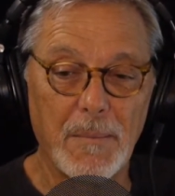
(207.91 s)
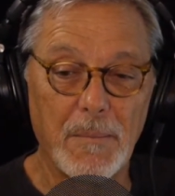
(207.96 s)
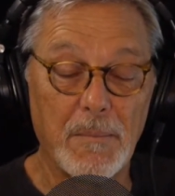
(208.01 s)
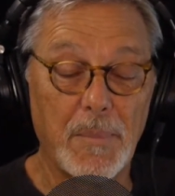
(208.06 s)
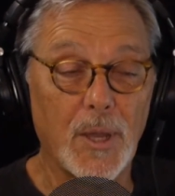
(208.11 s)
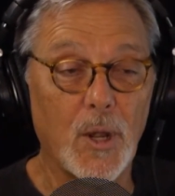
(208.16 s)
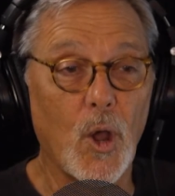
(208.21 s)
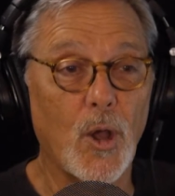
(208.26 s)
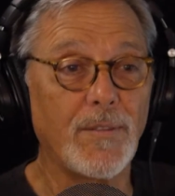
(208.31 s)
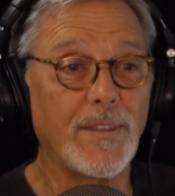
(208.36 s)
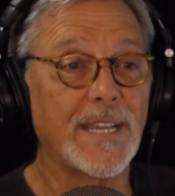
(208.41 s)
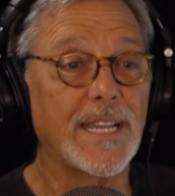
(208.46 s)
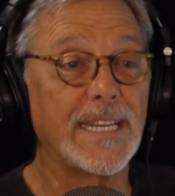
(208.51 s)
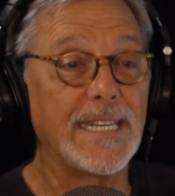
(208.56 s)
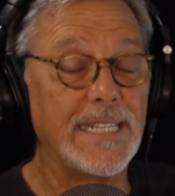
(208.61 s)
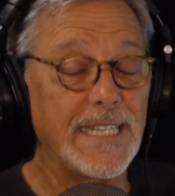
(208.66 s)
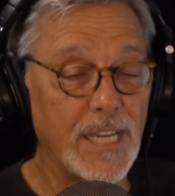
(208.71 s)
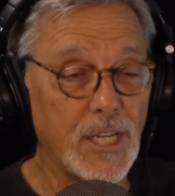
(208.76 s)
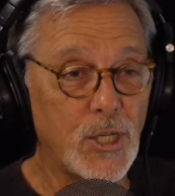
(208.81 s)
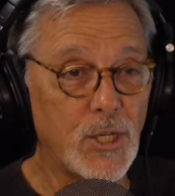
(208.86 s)
But on the
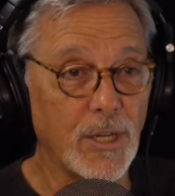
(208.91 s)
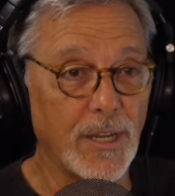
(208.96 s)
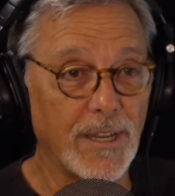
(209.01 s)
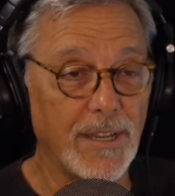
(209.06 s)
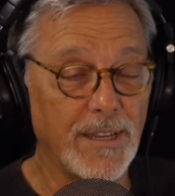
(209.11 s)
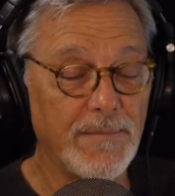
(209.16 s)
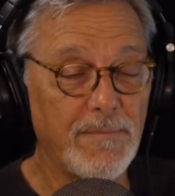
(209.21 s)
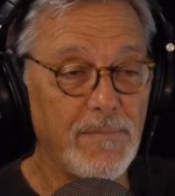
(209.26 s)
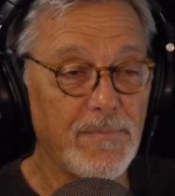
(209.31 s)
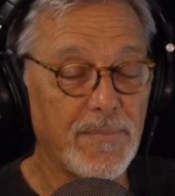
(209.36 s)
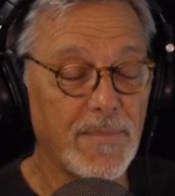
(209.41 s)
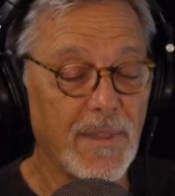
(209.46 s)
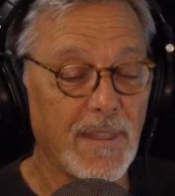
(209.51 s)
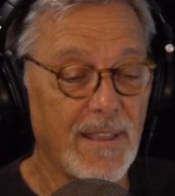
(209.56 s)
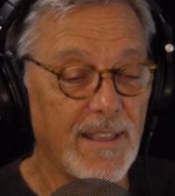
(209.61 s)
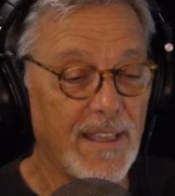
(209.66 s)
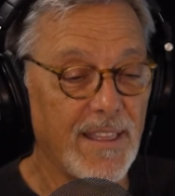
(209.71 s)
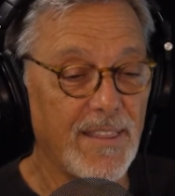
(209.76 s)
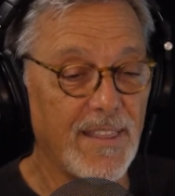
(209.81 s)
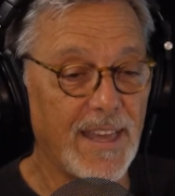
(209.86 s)
condition
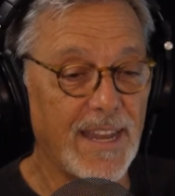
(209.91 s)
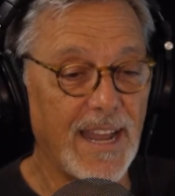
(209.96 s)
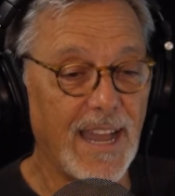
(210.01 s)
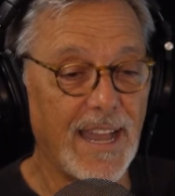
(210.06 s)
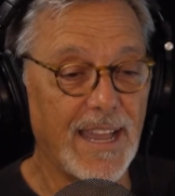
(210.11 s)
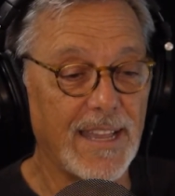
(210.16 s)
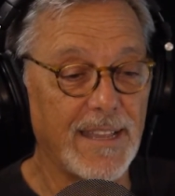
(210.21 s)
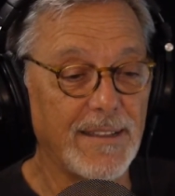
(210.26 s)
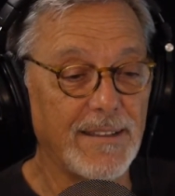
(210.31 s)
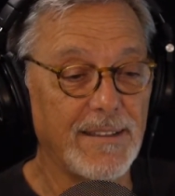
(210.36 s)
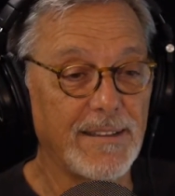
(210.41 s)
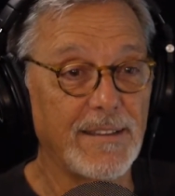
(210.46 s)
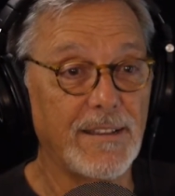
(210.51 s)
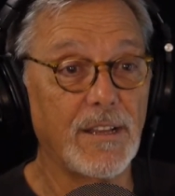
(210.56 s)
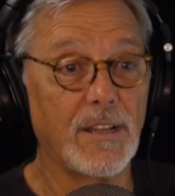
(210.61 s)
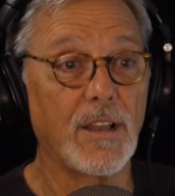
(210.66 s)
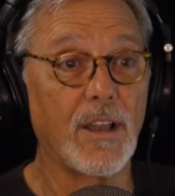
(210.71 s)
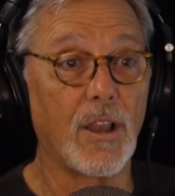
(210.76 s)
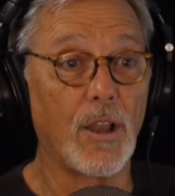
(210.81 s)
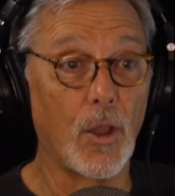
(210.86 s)
that I
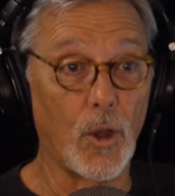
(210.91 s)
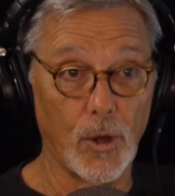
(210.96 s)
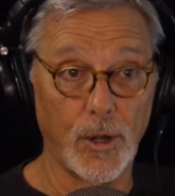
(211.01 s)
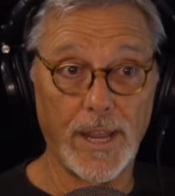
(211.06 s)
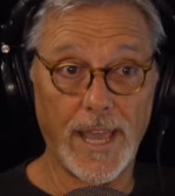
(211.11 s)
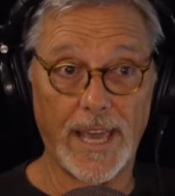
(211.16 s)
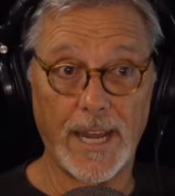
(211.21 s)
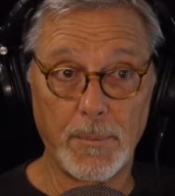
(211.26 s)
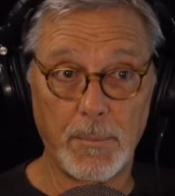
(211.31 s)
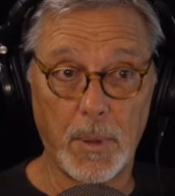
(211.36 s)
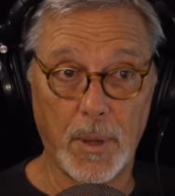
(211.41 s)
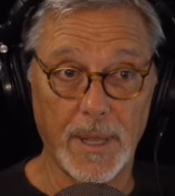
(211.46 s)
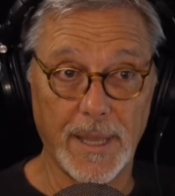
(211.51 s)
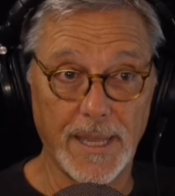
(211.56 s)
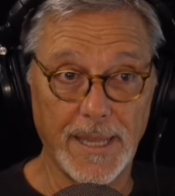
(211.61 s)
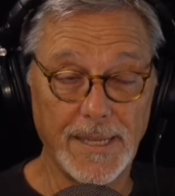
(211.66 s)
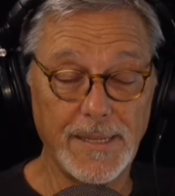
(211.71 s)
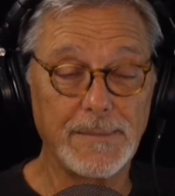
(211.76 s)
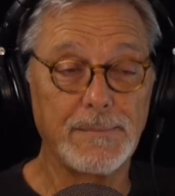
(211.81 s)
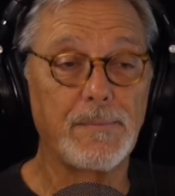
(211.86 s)
learn how to play
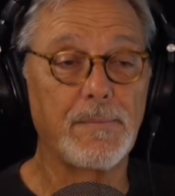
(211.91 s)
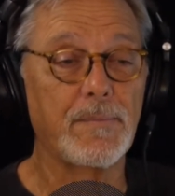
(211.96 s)
it,